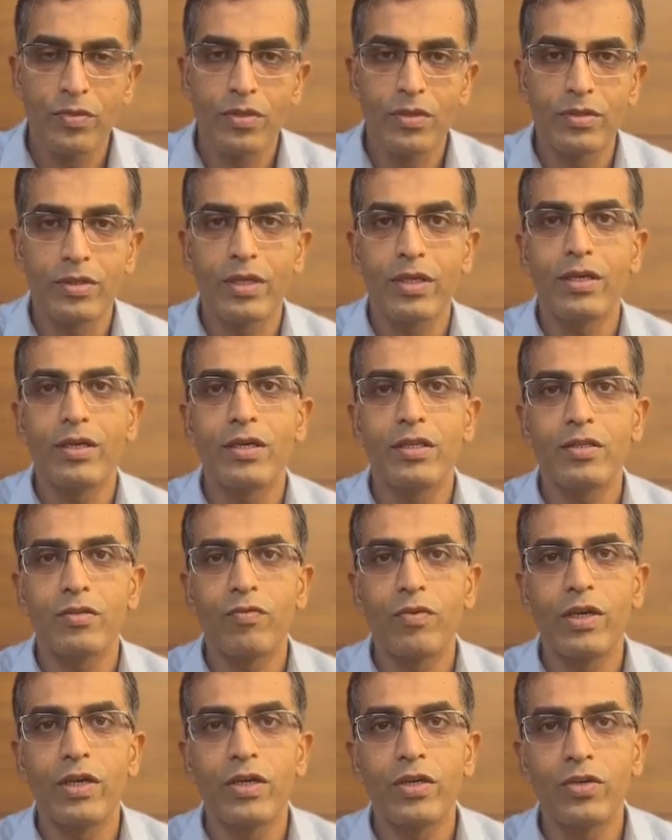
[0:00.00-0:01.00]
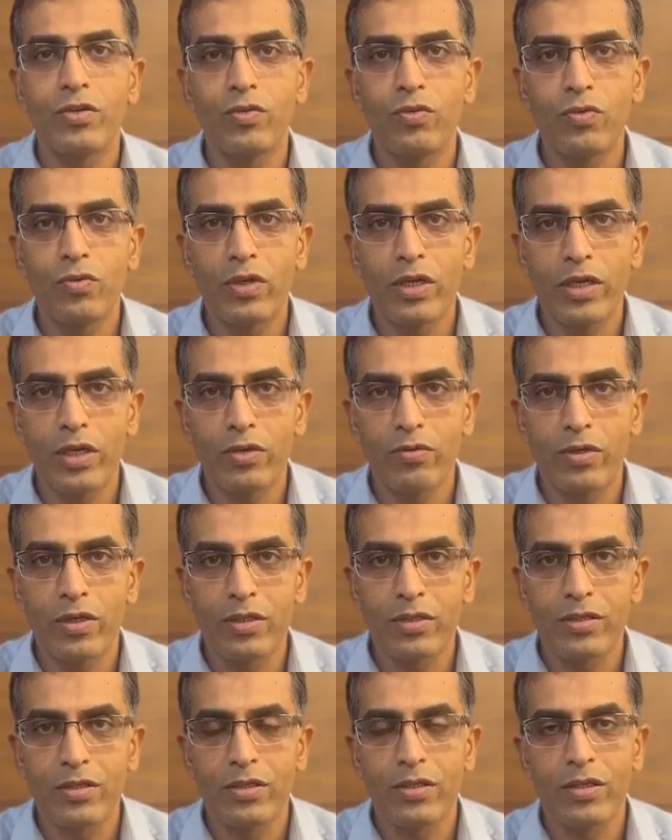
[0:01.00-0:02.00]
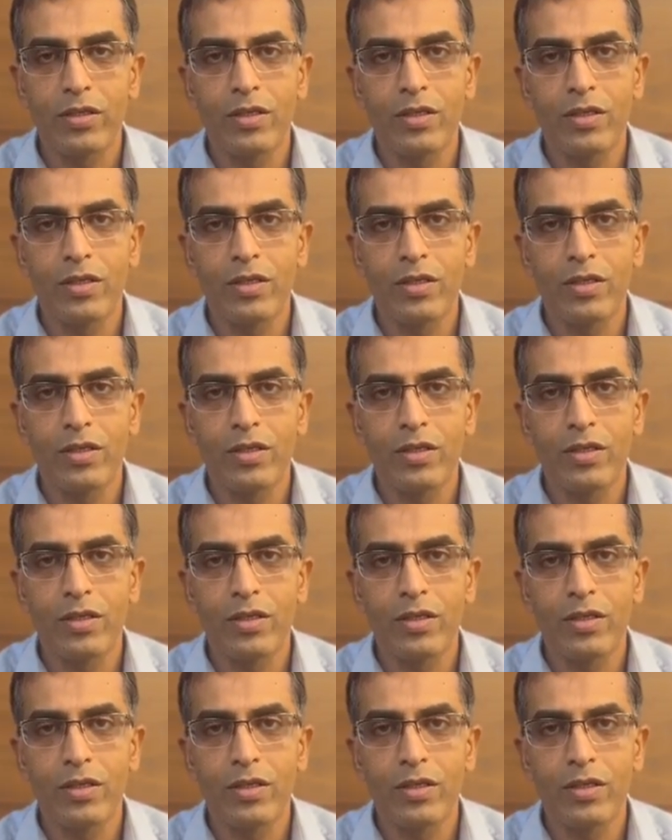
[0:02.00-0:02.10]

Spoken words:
Second is when to do dengue test.